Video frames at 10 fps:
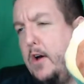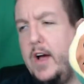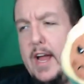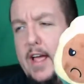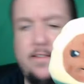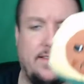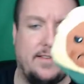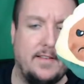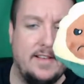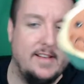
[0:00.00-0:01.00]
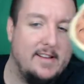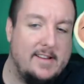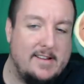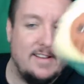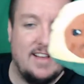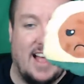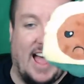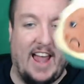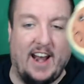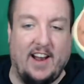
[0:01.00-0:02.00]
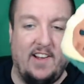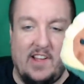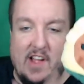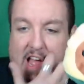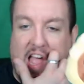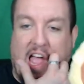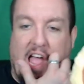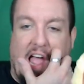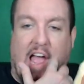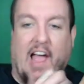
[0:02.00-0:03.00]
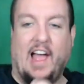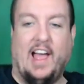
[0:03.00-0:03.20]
I guess. I don't know.